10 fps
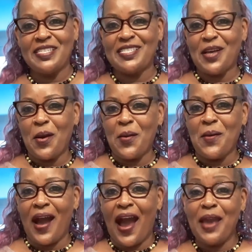
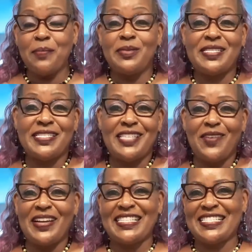so I am
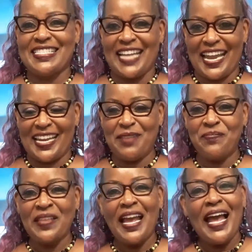so excited.